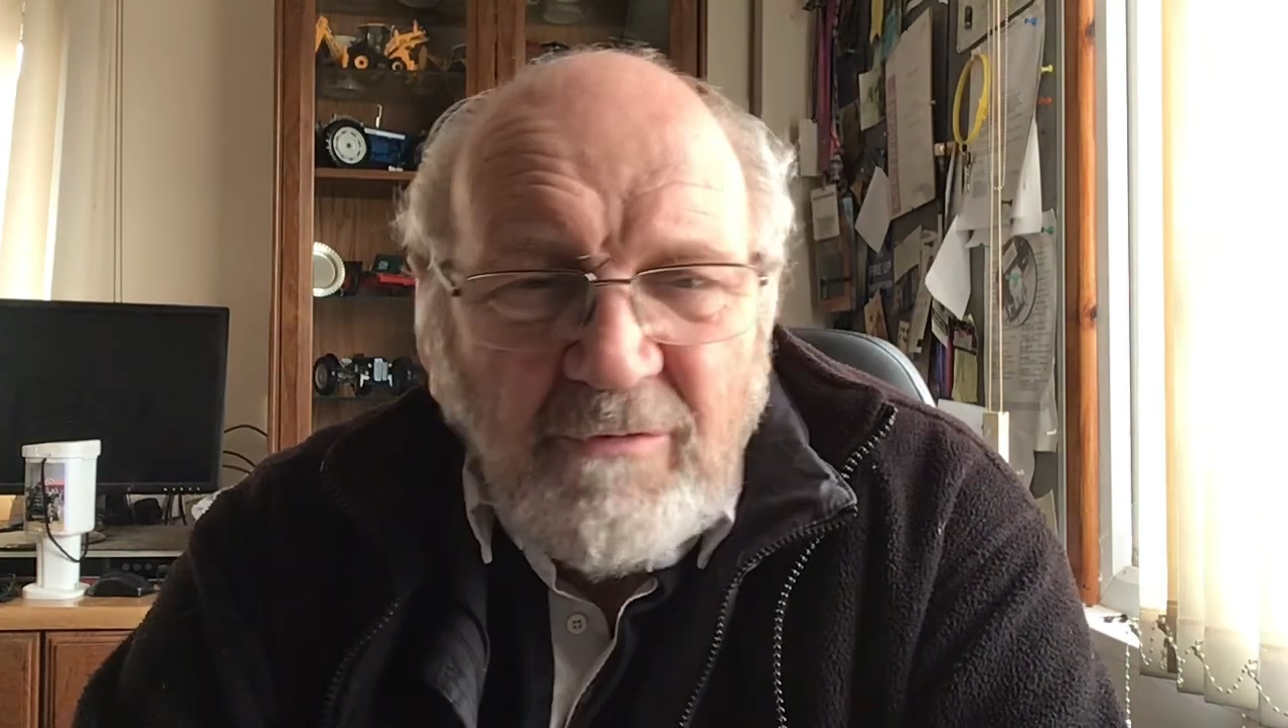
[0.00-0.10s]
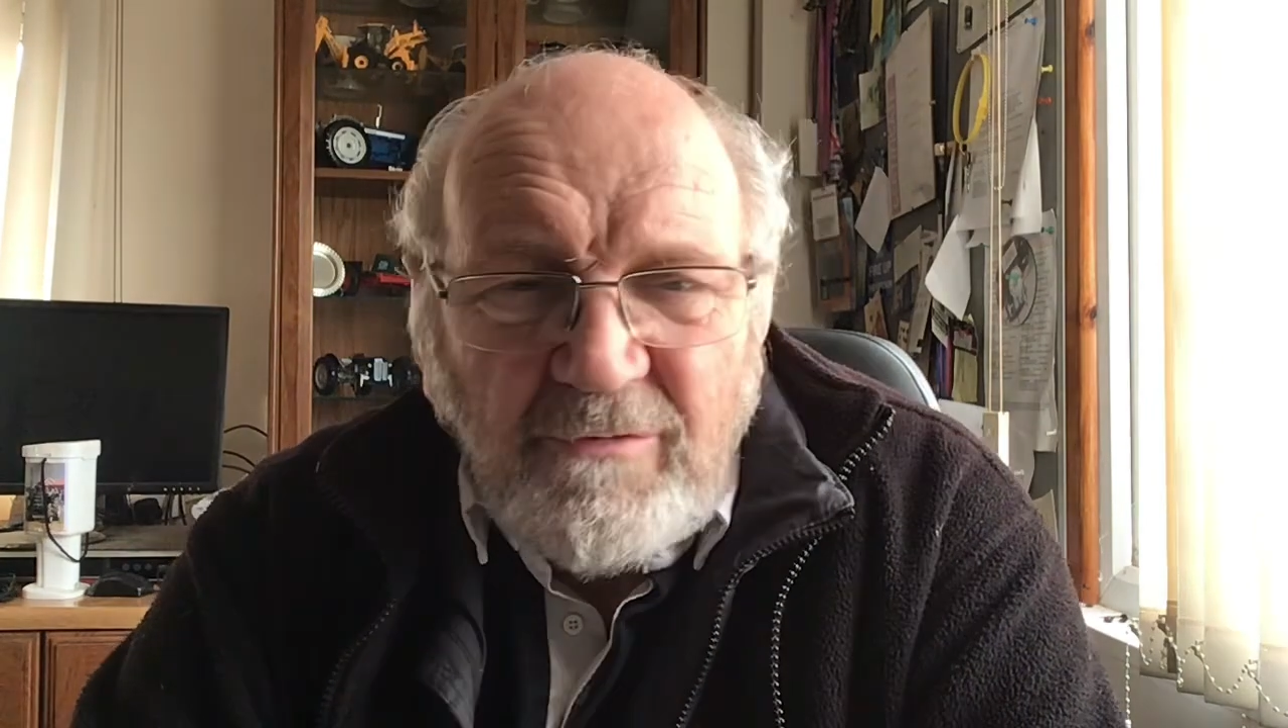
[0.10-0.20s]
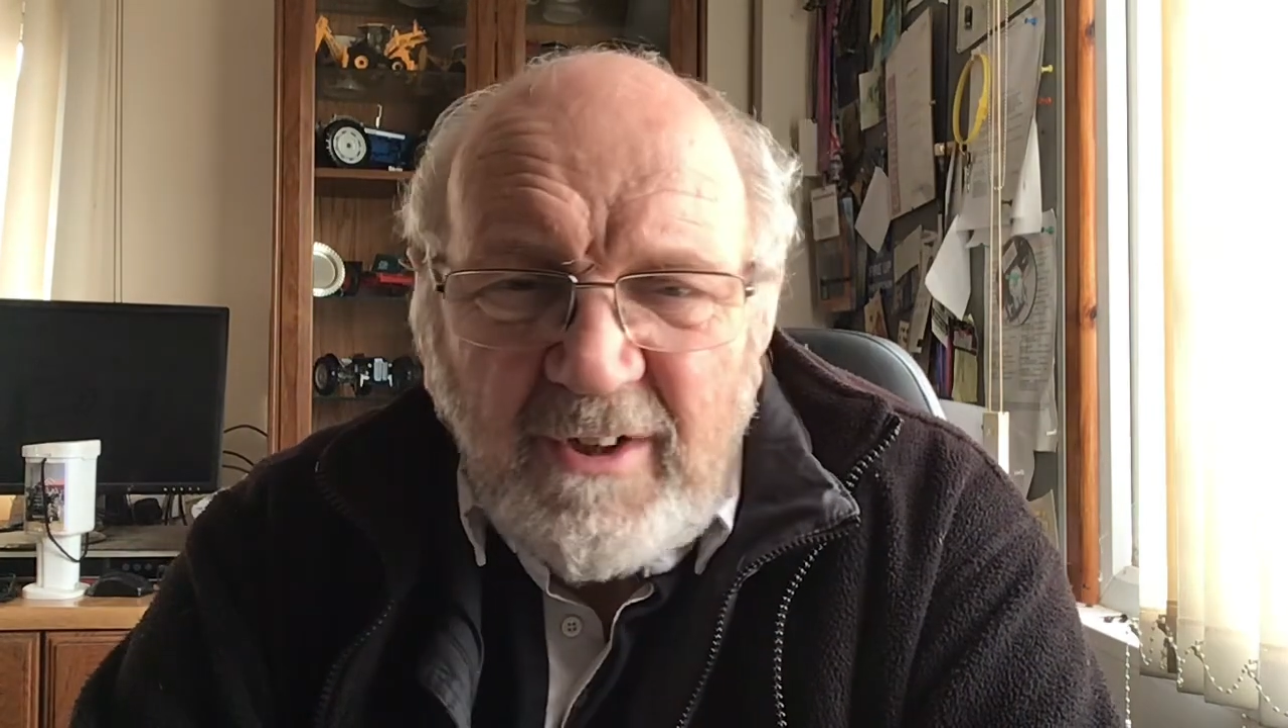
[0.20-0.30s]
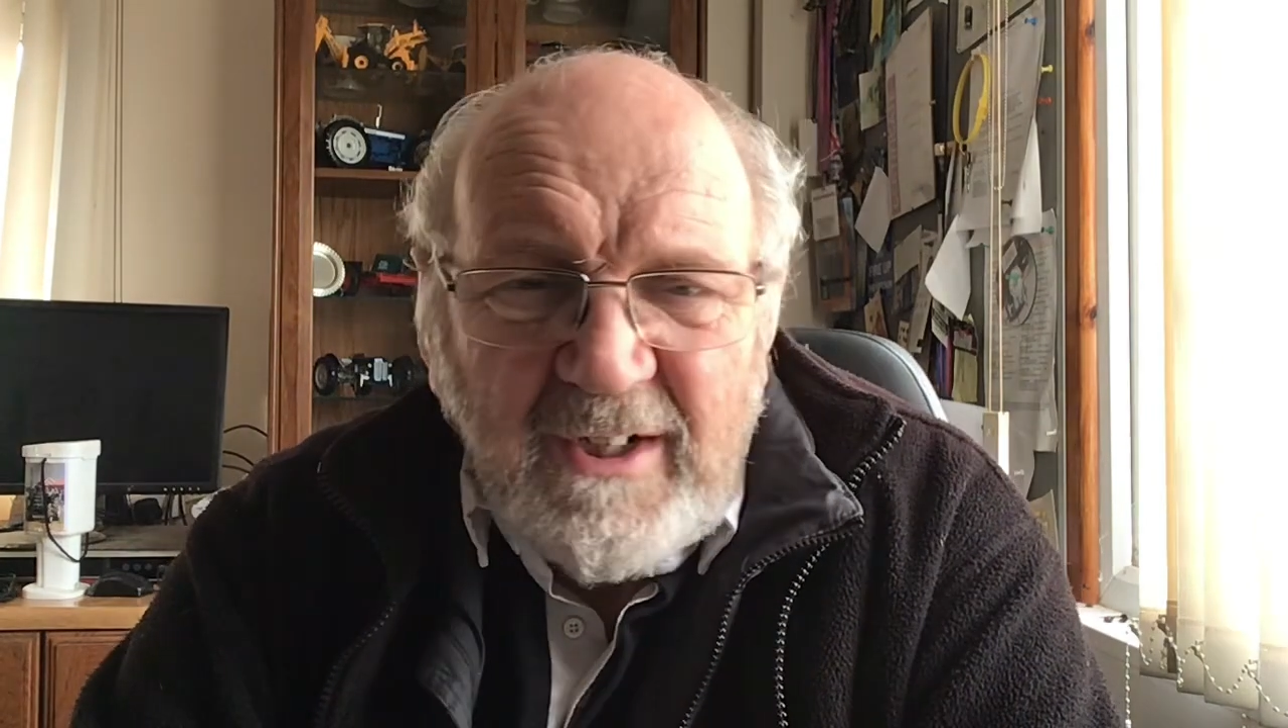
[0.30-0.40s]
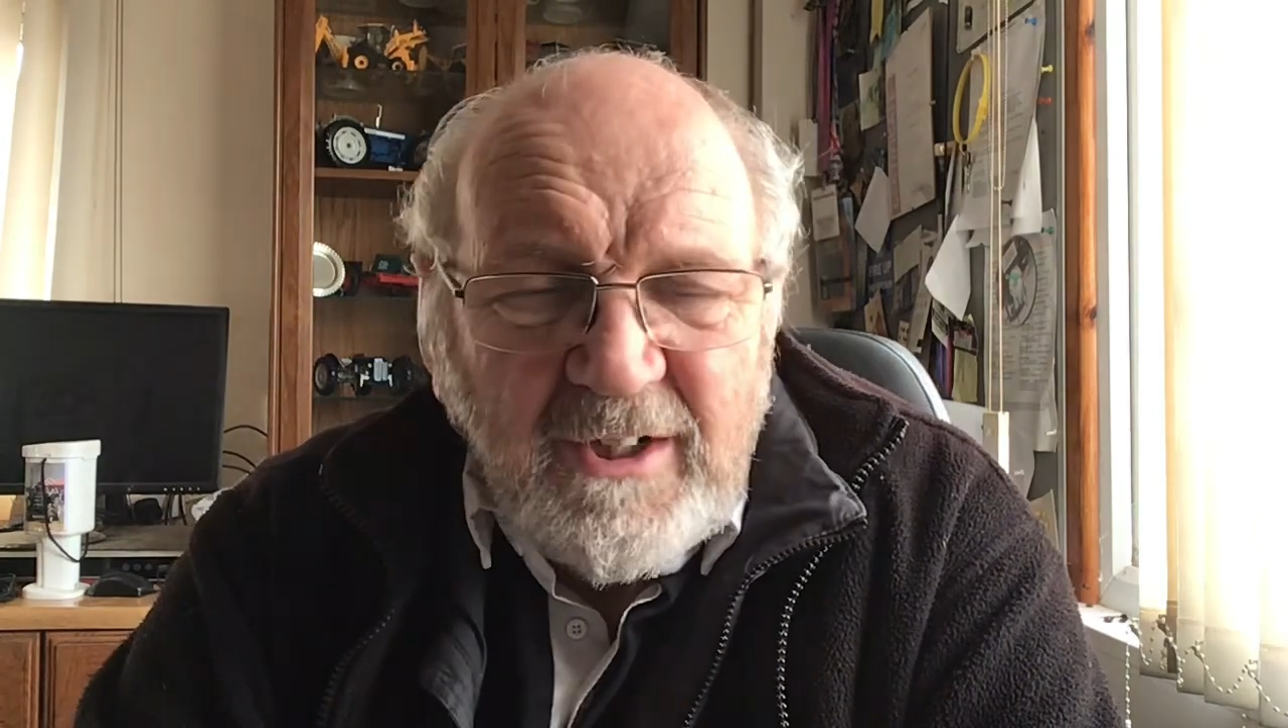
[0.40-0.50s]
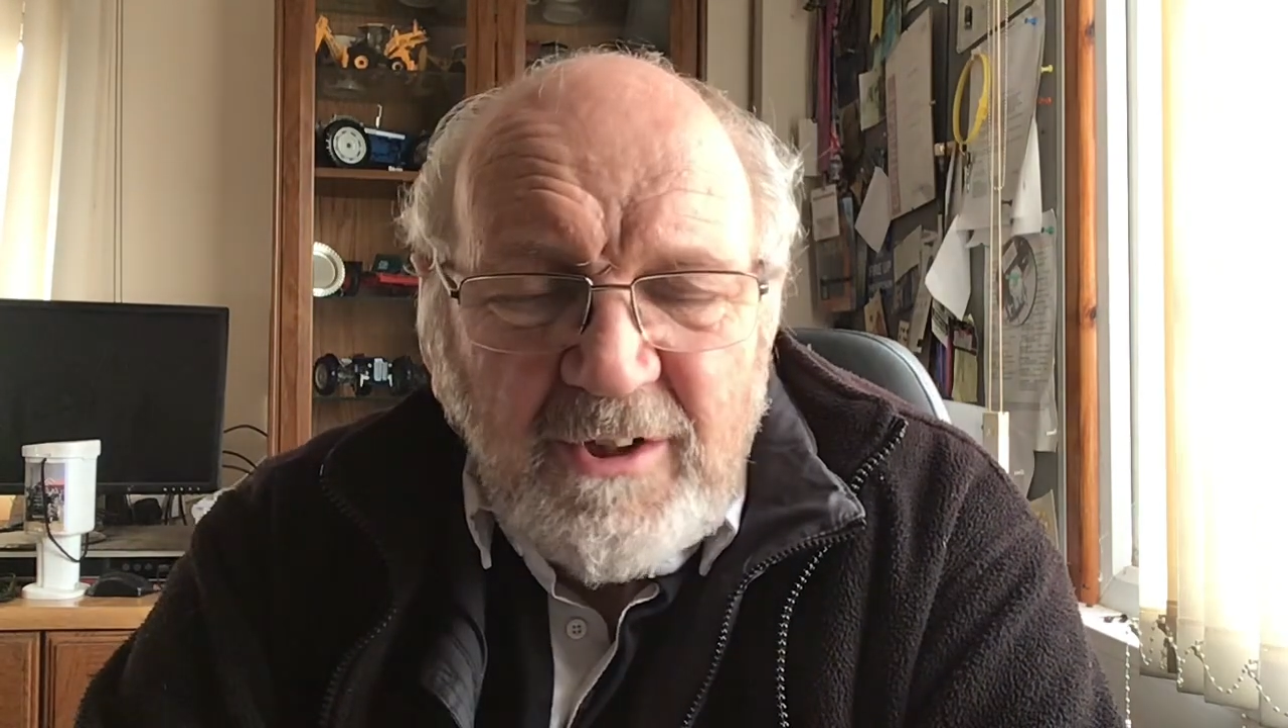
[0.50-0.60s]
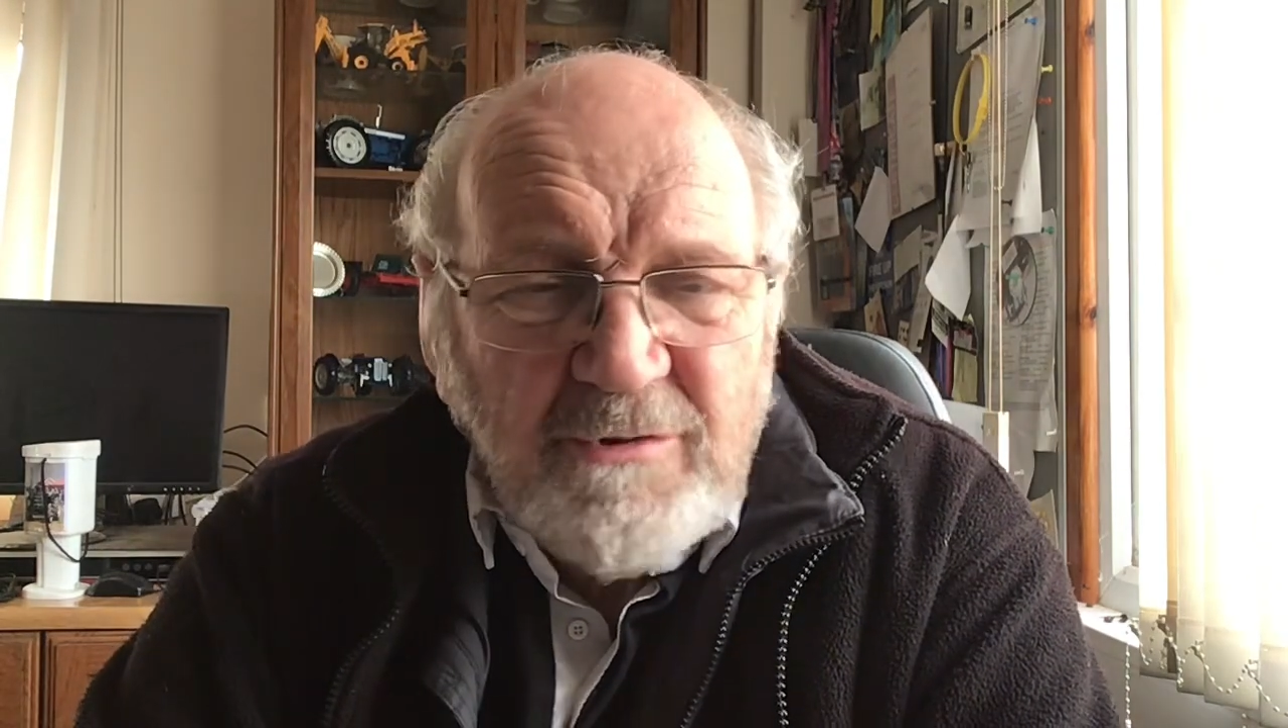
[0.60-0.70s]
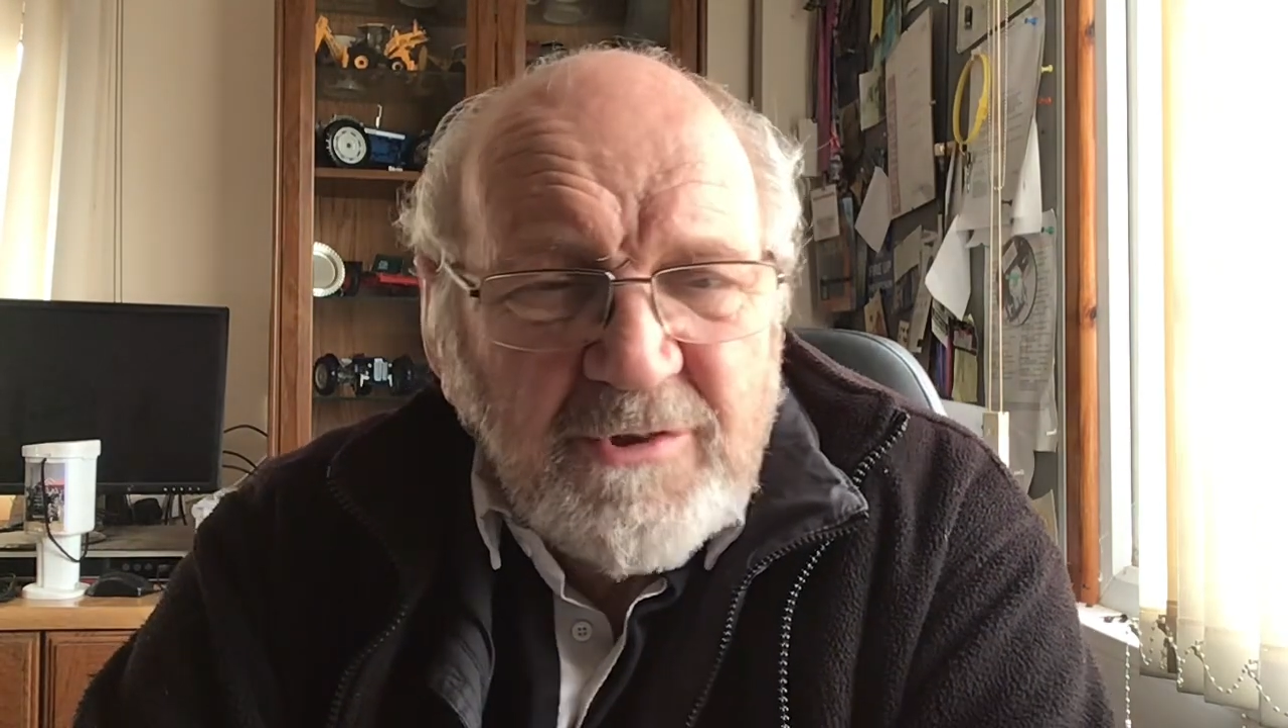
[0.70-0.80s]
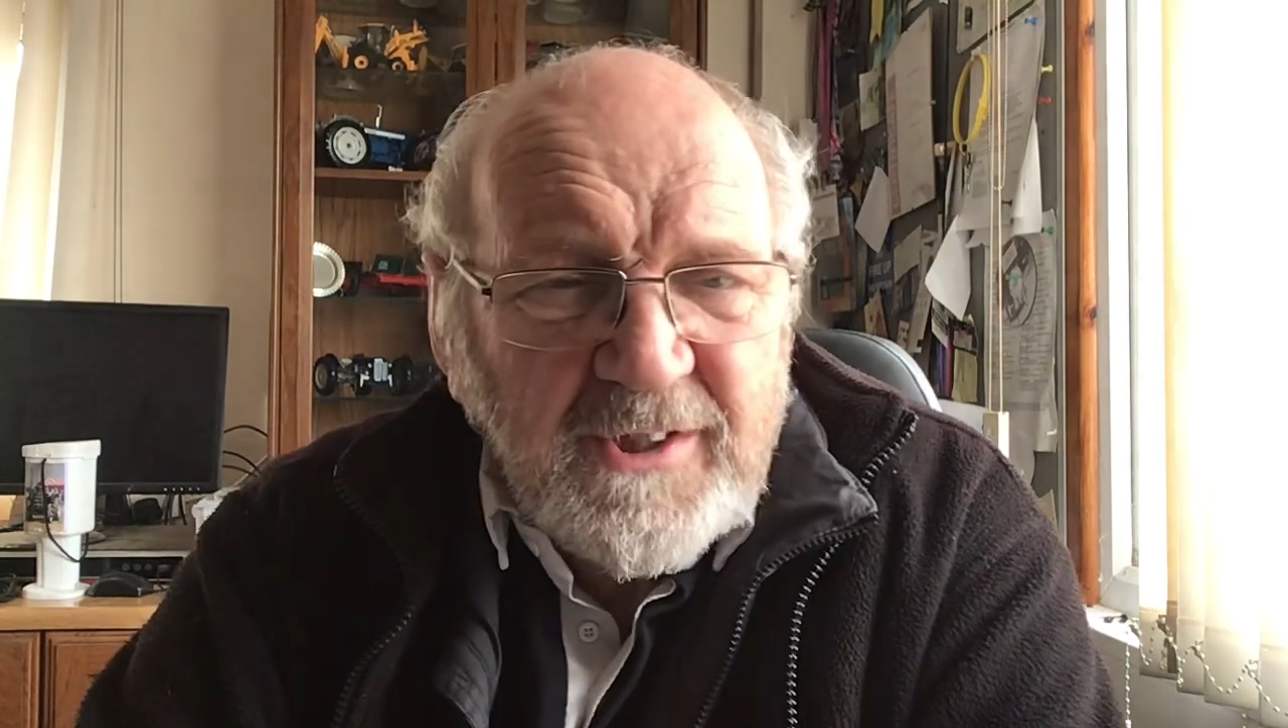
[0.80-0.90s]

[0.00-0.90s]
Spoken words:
really used